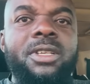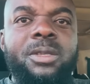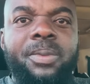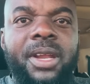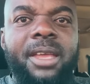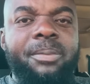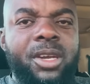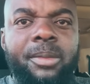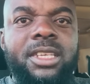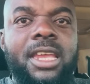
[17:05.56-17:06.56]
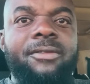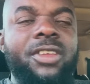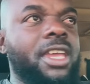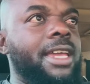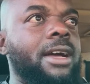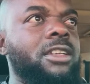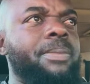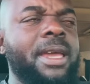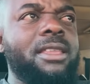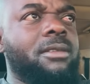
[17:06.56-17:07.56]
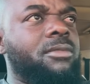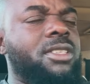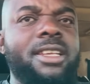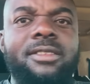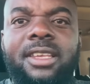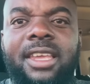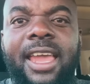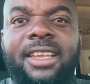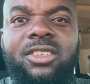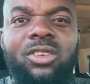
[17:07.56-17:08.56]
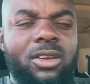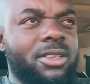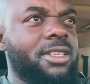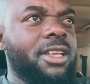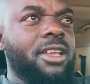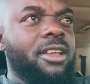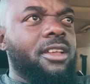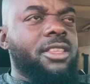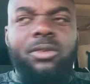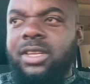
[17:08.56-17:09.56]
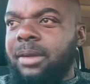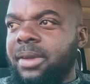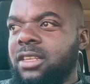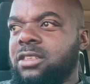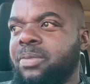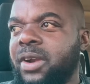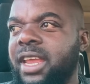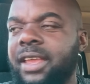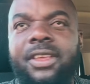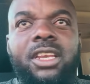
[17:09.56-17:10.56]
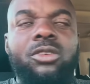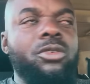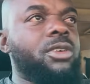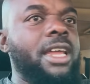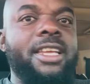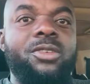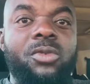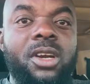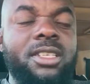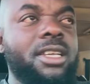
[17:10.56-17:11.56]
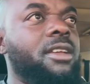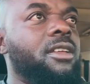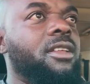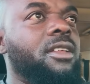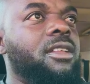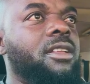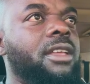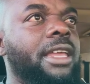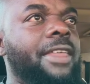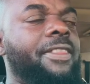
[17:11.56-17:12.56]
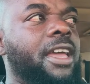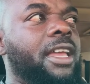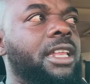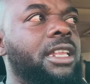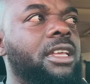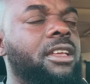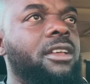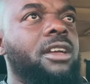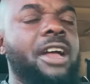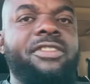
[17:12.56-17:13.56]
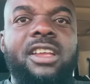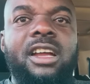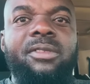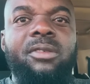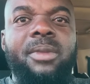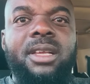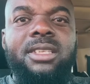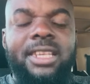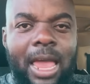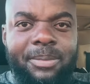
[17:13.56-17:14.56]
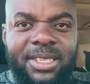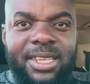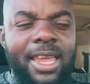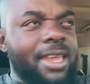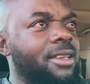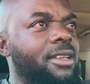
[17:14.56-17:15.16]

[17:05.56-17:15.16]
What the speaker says: spraying pretty much every year, and I was paying them $60, $80. They would come in, spray, and then it would look like it worked. And then after a couple of months, it happens again.